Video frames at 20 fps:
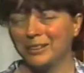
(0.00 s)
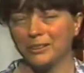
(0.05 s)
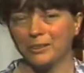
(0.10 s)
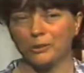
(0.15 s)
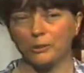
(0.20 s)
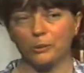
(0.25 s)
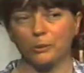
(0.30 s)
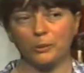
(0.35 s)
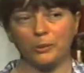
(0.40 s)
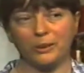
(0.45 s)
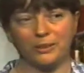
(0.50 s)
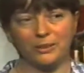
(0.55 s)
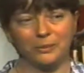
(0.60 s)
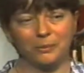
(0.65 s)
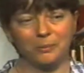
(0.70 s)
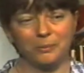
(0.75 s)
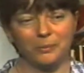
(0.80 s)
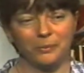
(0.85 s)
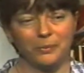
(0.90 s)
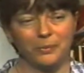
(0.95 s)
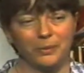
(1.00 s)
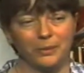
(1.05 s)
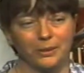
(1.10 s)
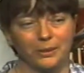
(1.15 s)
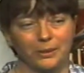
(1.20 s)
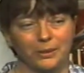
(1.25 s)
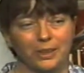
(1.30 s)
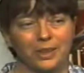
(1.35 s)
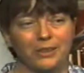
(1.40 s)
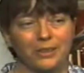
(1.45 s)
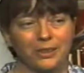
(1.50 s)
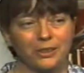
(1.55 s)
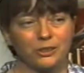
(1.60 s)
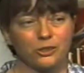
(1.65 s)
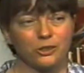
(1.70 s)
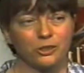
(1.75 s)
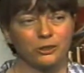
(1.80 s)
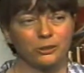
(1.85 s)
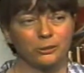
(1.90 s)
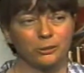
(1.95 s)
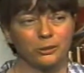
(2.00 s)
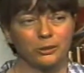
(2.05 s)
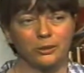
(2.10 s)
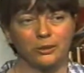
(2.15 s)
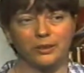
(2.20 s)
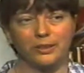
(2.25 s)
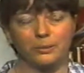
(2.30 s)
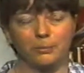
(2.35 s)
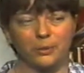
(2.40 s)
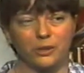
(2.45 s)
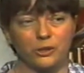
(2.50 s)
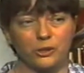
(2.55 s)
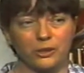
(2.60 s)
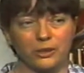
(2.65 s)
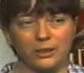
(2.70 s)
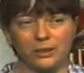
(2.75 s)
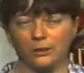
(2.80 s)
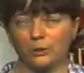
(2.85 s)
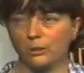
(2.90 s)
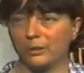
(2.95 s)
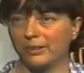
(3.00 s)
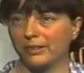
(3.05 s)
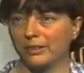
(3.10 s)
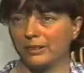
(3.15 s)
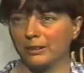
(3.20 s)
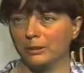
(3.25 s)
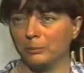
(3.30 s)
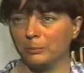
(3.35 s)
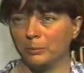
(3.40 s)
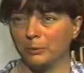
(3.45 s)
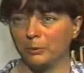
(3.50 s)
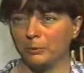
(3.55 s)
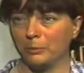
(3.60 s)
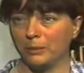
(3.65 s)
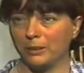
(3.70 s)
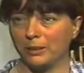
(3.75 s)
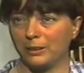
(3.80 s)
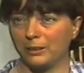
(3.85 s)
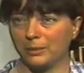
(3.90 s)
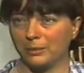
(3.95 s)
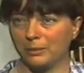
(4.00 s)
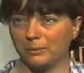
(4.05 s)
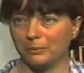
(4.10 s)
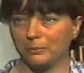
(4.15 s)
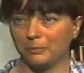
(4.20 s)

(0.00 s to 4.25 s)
through it. I think children are especially interested in printmaking.